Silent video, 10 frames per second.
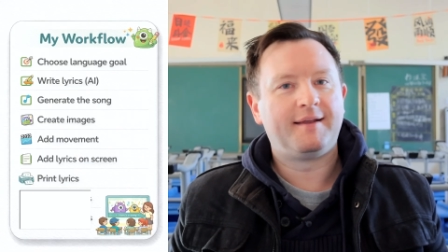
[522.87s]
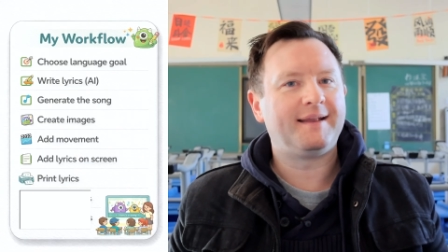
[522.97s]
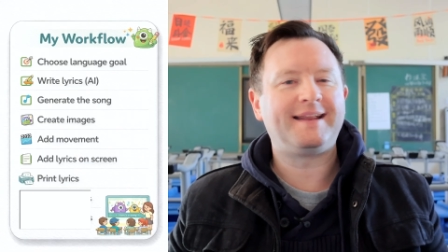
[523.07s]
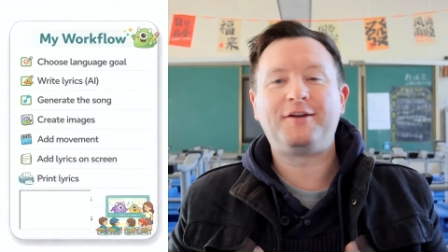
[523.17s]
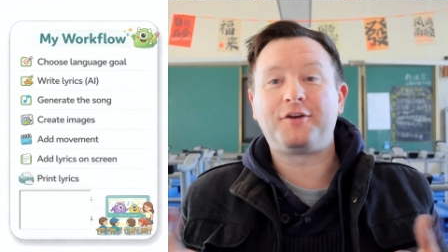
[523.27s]

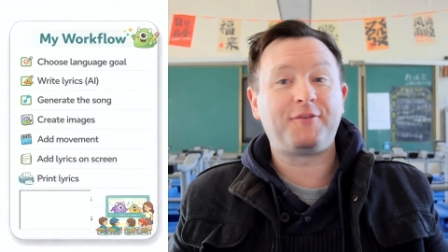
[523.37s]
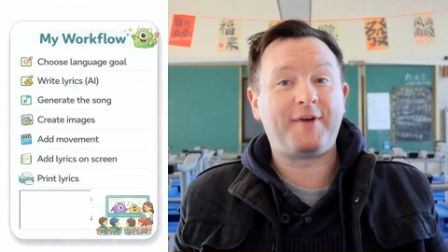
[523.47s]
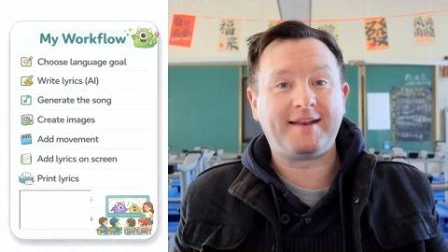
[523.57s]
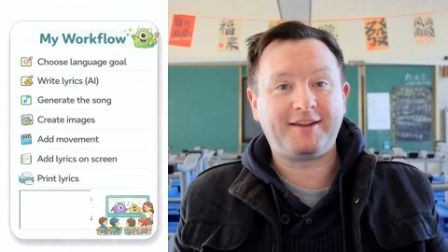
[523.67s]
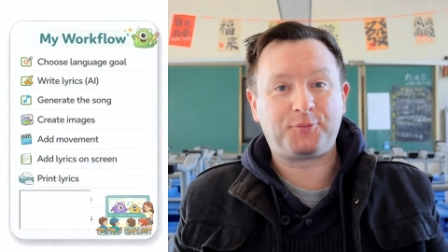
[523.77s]
They're not going to
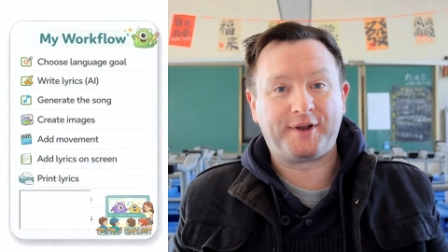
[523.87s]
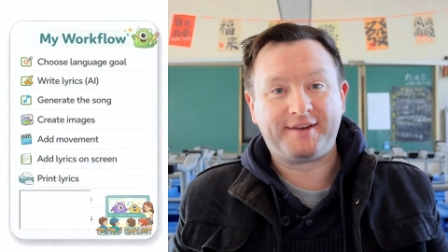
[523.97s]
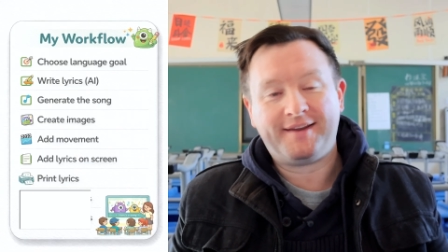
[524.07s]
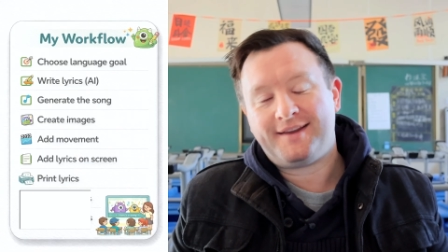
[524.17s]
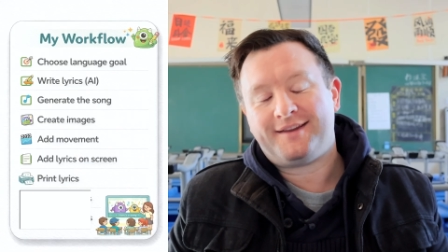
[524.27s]
find this one.
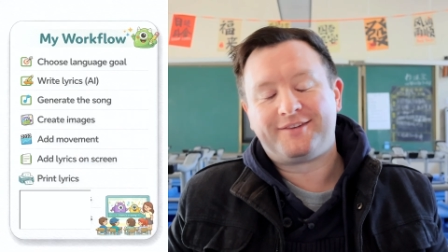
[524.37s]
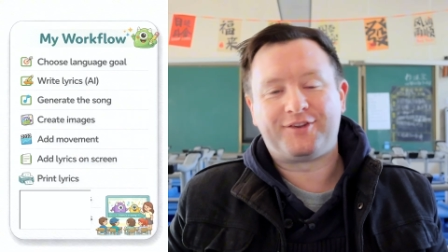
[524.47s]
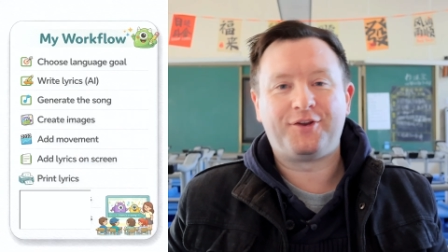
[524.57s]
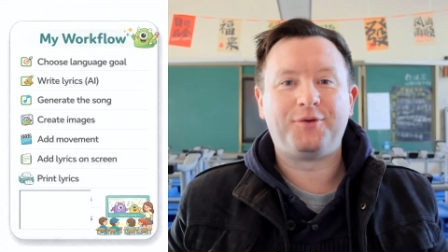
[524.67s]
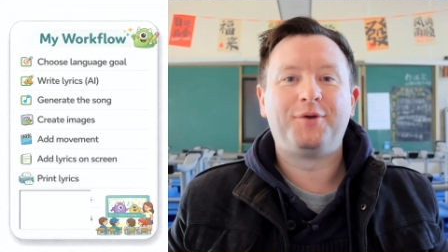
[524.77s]

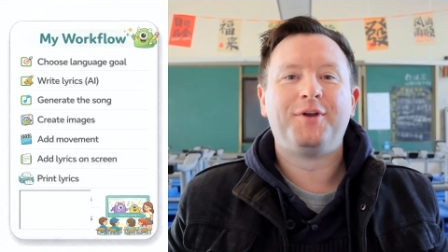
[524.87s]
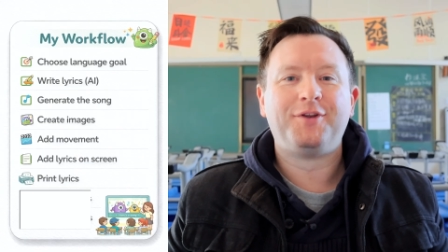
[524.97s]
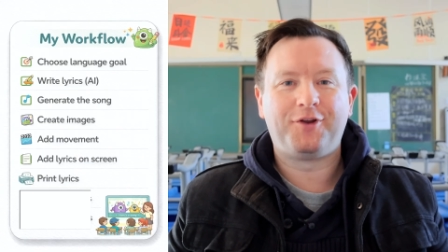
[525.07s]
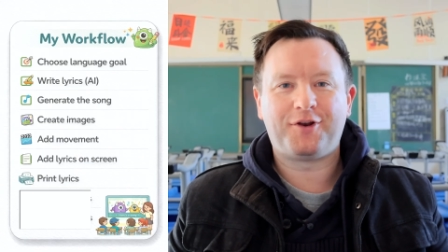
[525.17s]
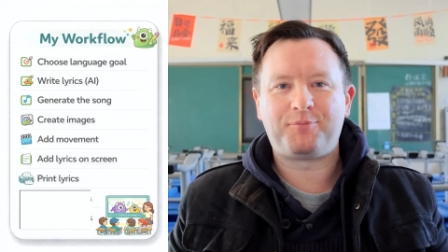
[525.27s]
So
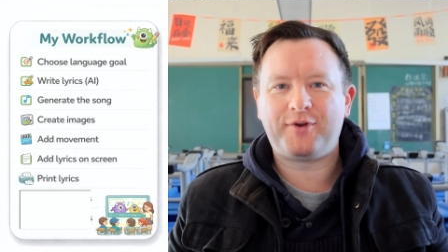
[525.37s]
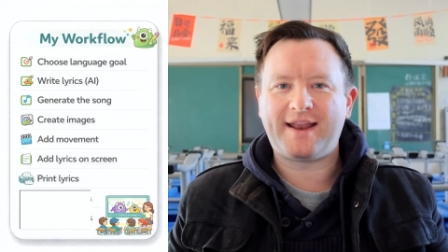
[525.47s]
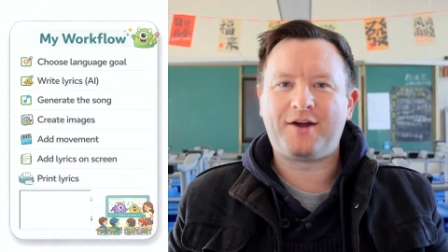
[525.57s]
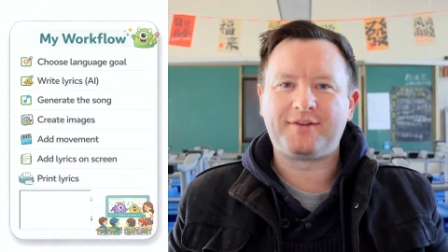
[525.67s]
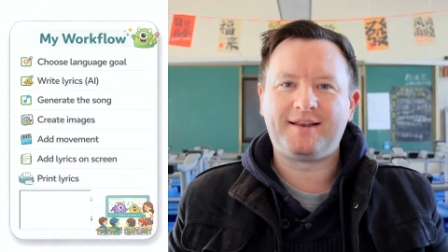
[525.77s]
you've got to print
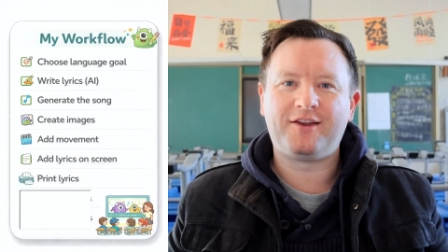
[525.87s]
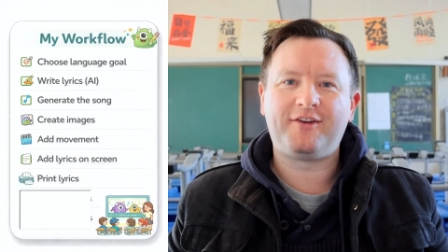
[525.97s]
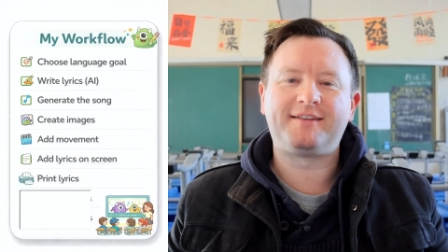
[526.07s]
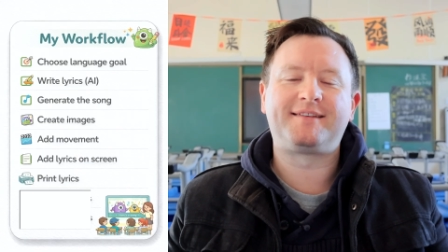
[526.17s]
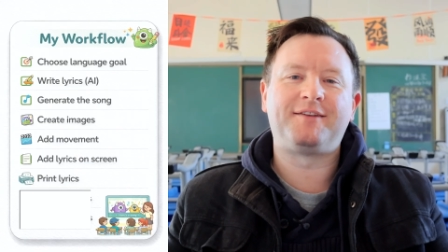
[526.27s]
out the
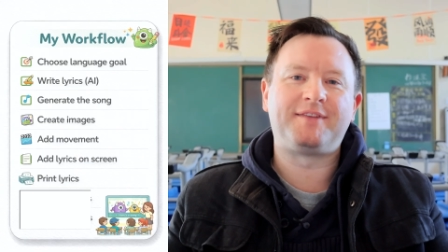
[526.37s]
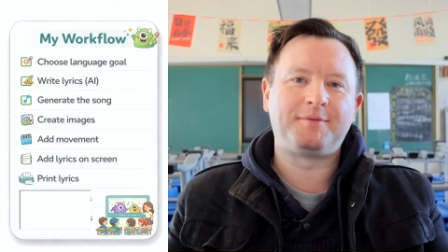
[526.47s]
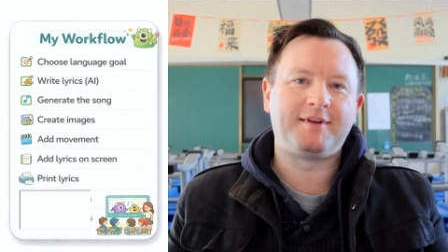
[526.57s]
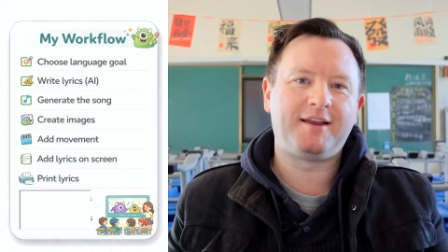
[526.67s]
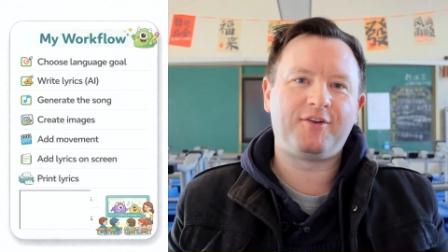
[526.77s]
lyrics, give
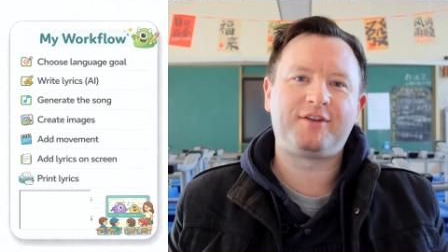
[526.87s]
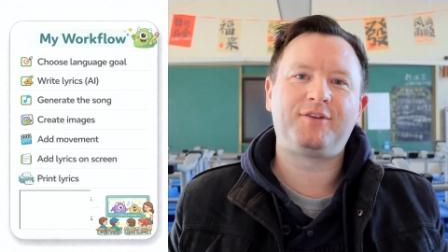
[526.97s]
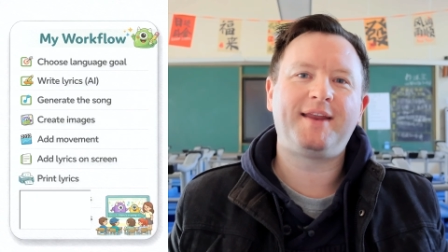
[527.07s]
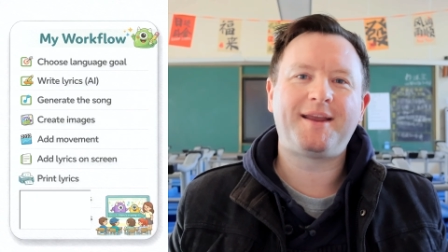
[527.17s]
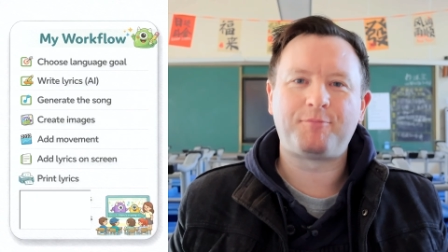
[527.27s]
them the lyrics
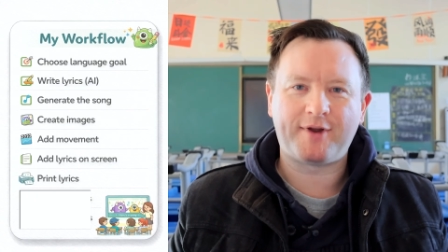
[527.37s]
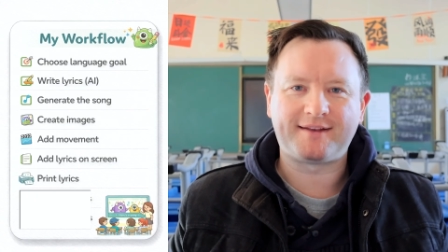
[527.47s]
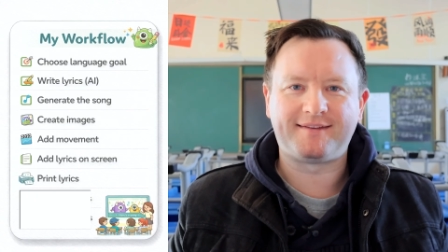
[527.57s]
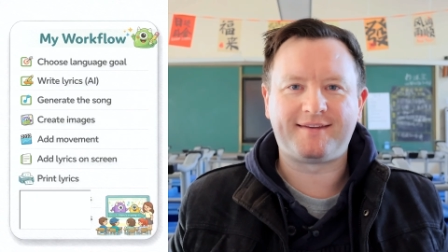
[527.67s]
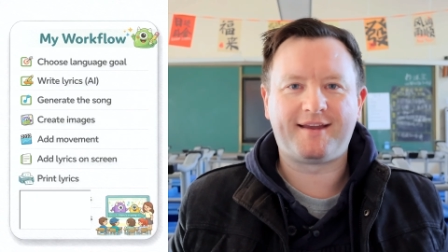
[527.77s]
so they can
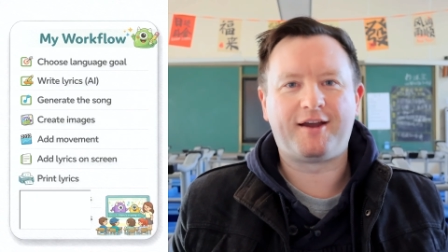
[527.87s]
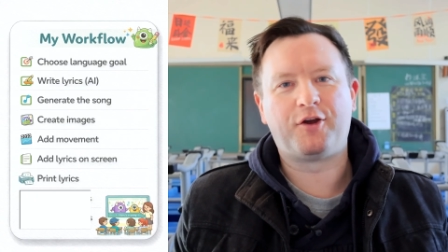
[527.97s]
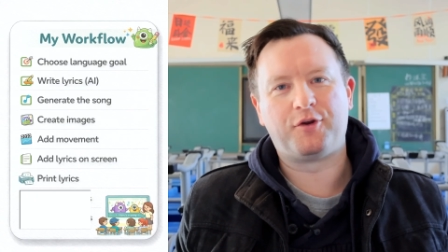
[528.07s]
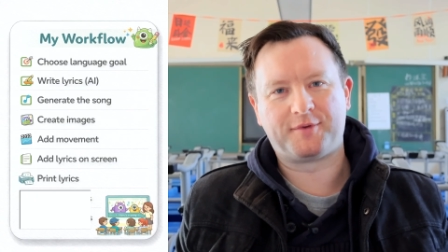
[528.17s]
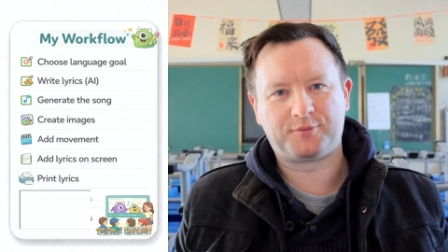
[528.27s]
practice it at
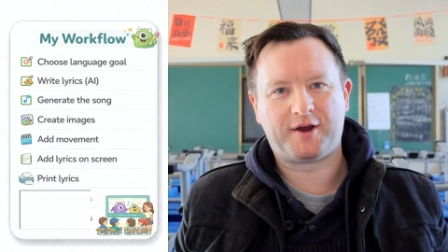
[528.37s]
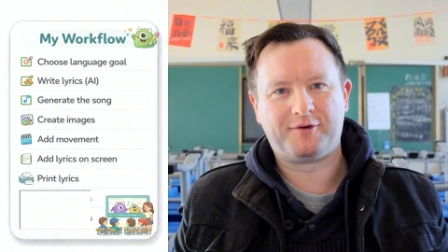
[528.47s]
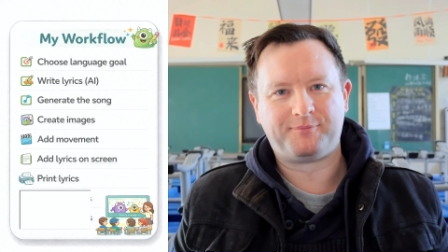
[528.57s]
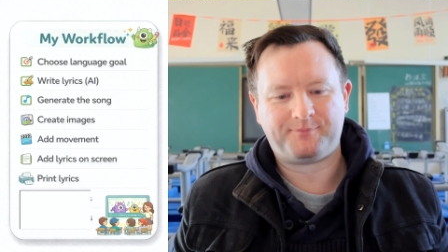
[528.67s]
home as well.